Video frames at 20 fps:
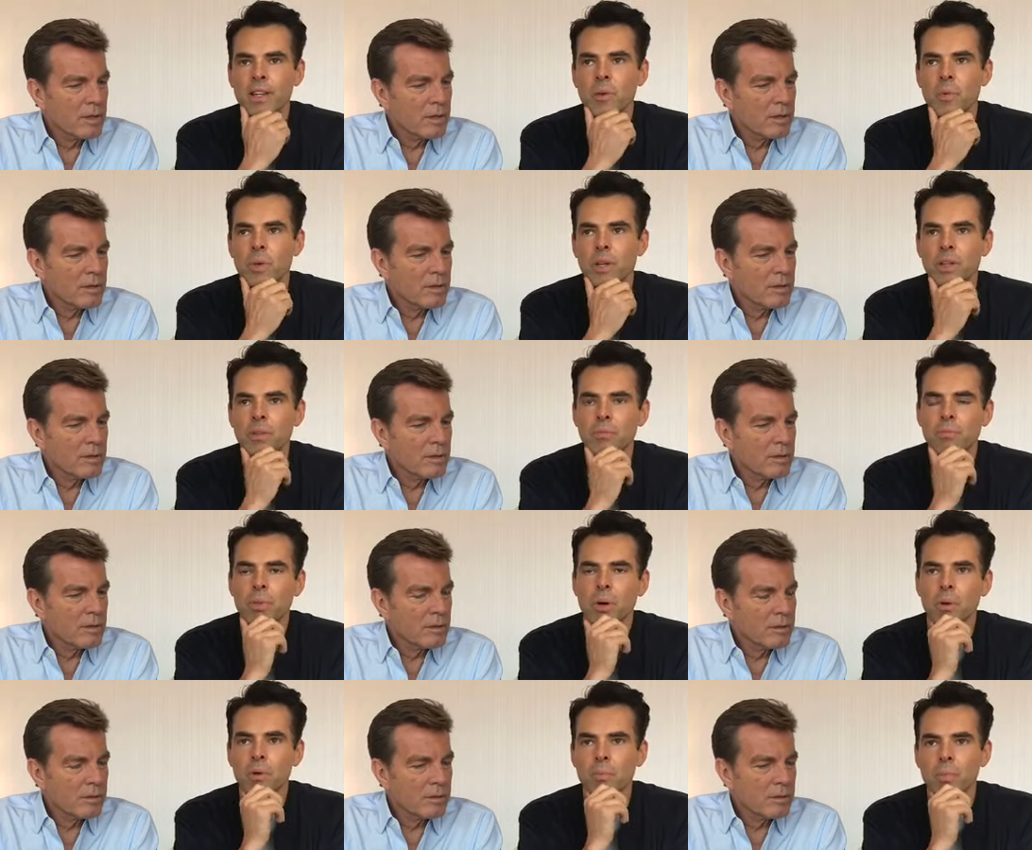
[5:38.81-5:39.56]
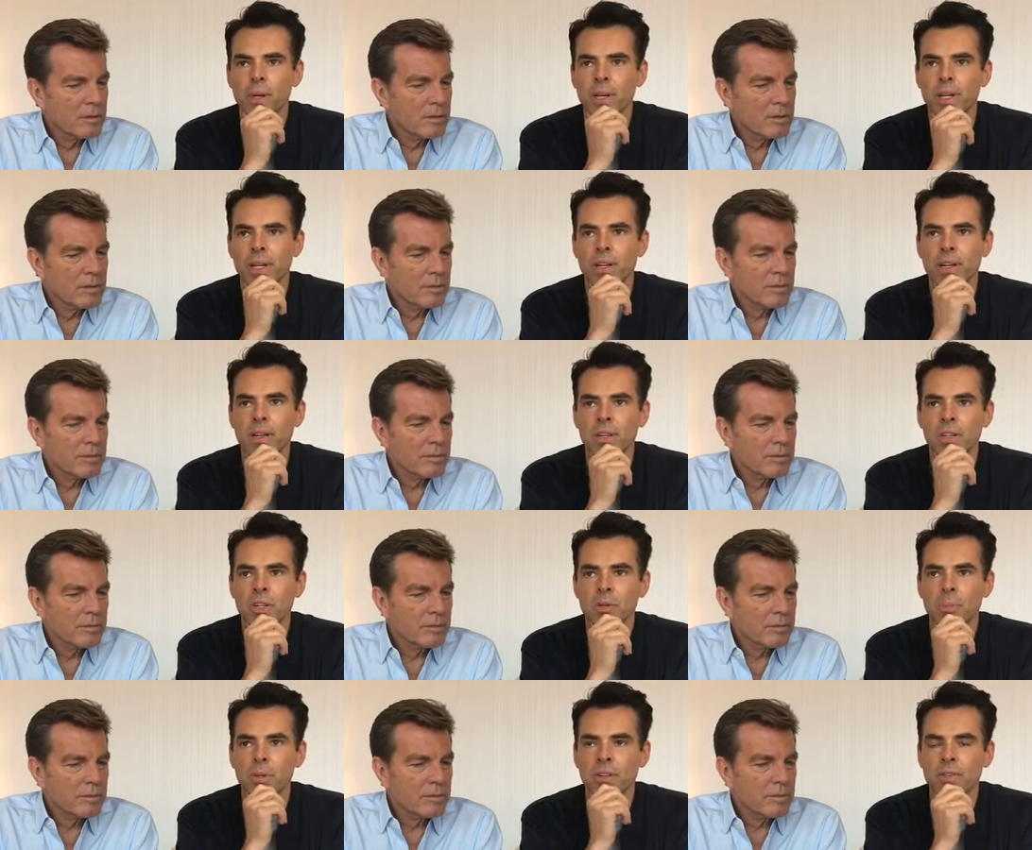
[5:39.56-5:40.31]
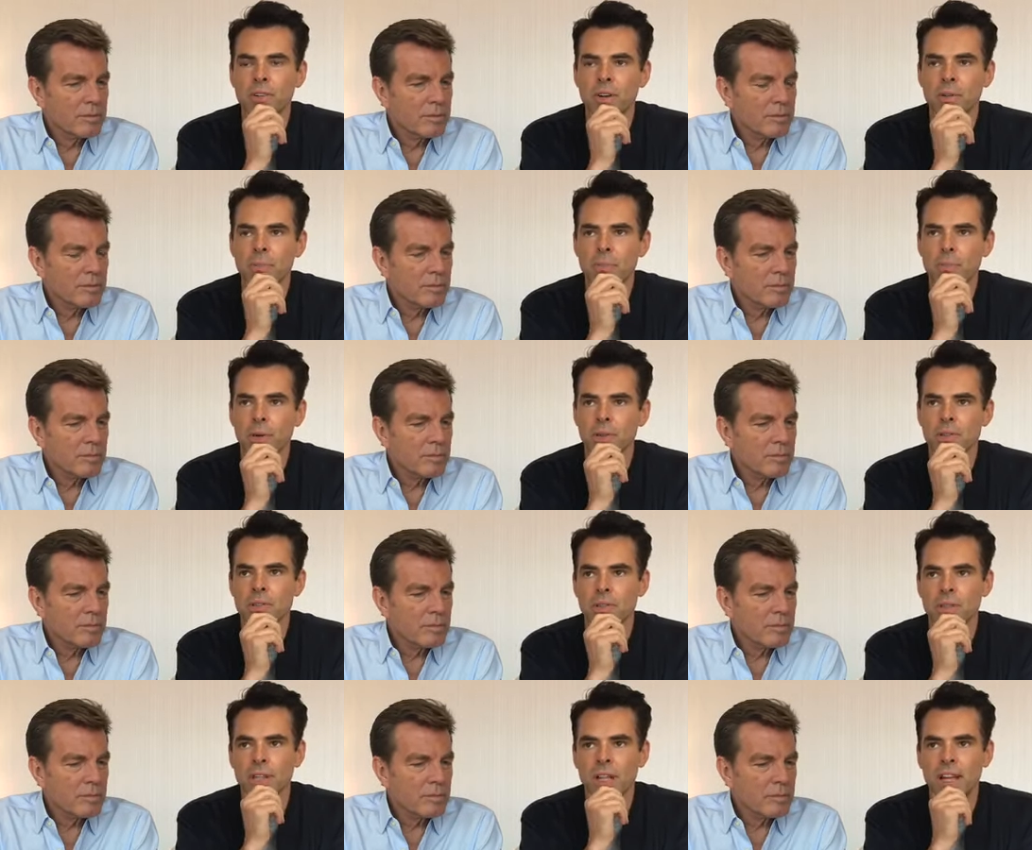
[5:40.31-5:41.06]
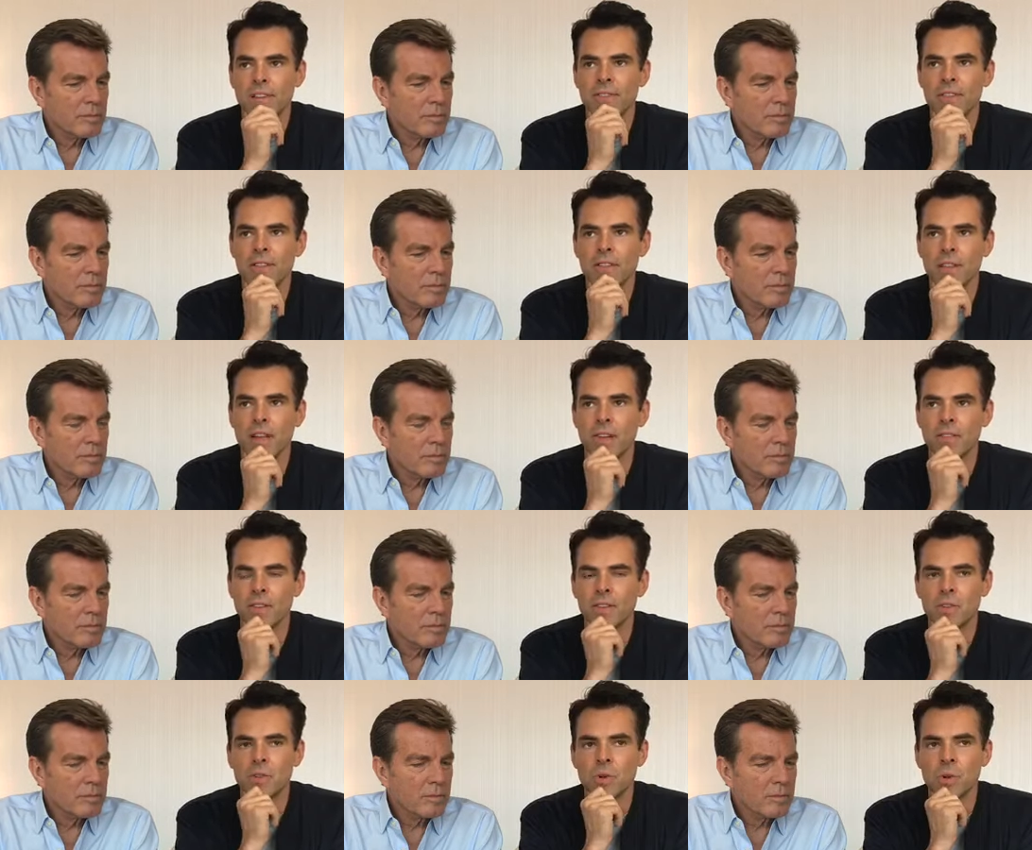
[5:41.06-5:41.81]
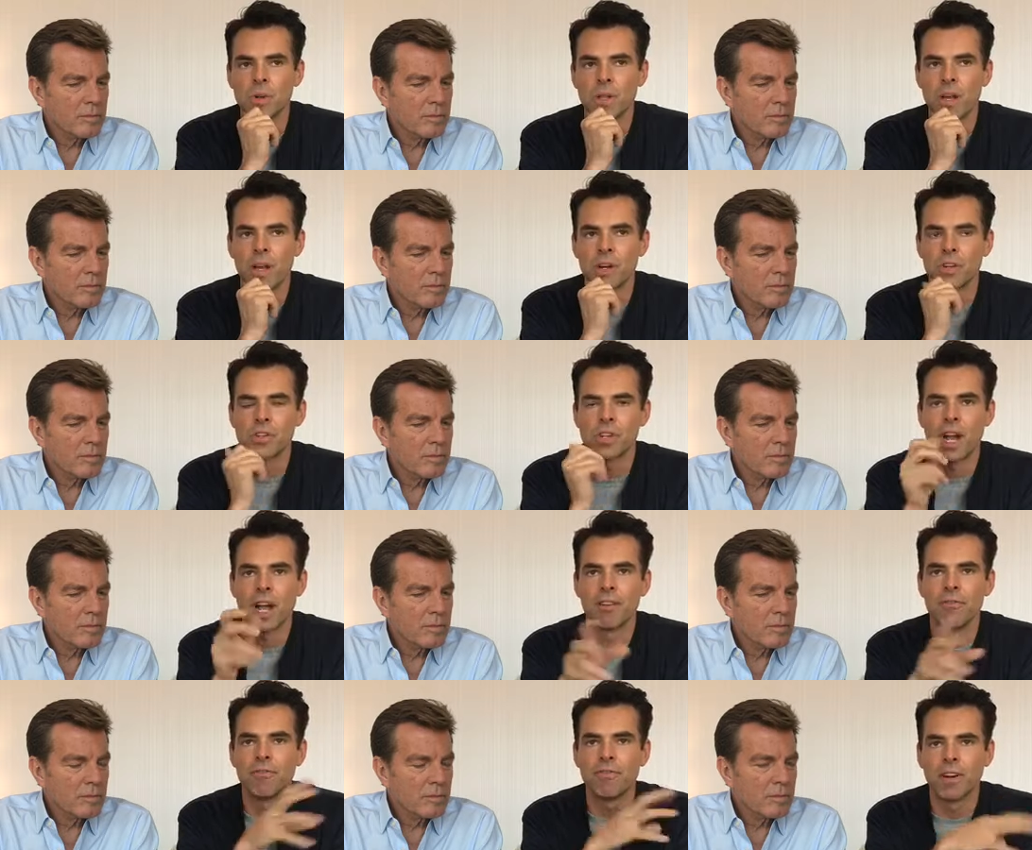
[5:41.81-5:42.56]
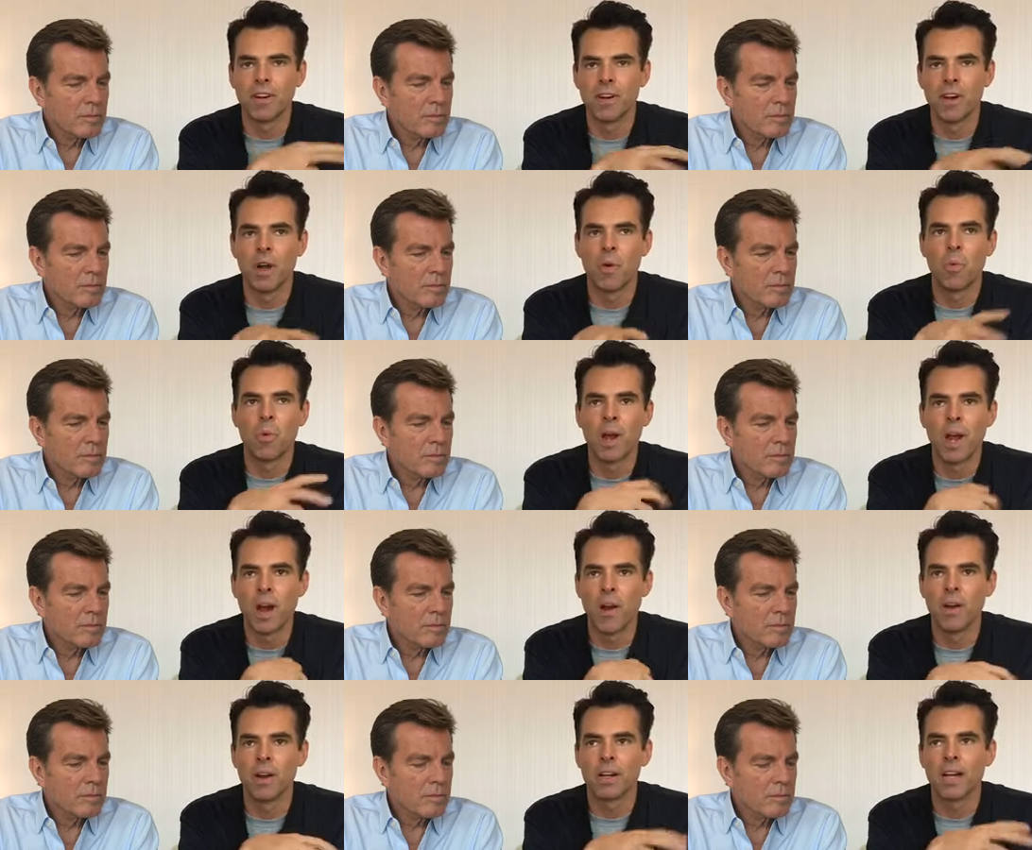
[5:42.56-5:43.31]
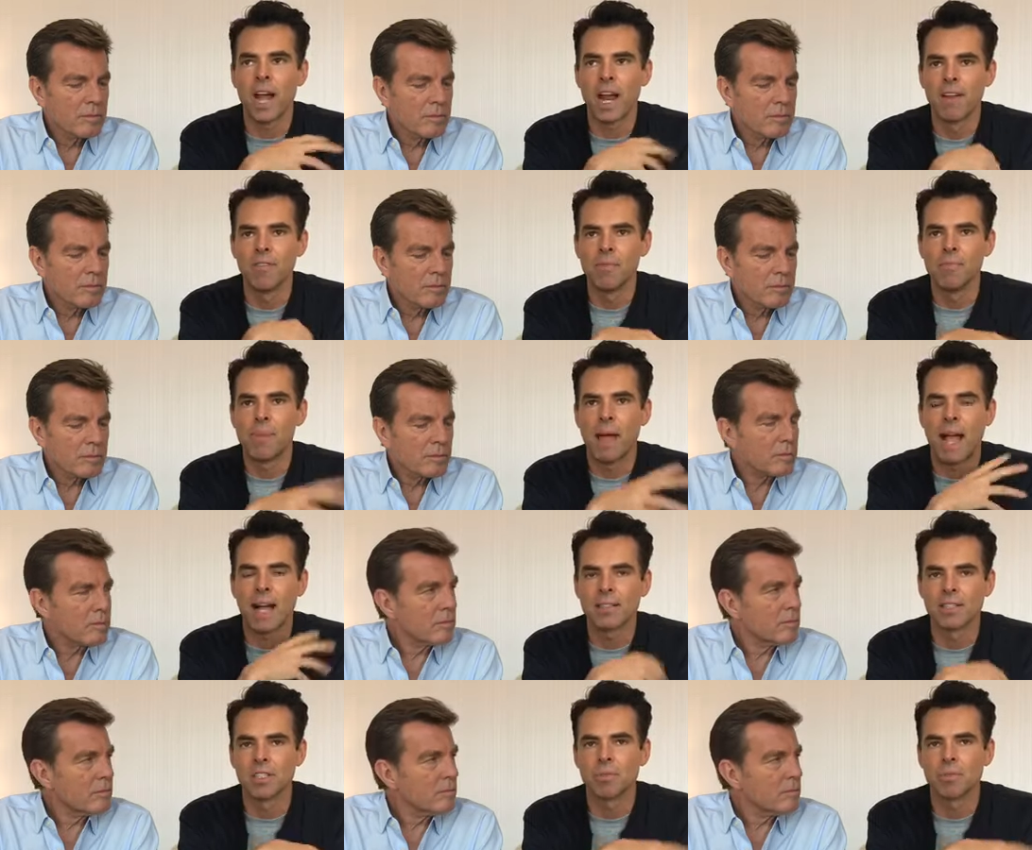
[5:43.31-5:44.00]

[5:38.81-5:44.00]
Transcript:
Speaker 1: we both bring in a little bit of our personal life into every storyline or try and figure out where it kind of impacts us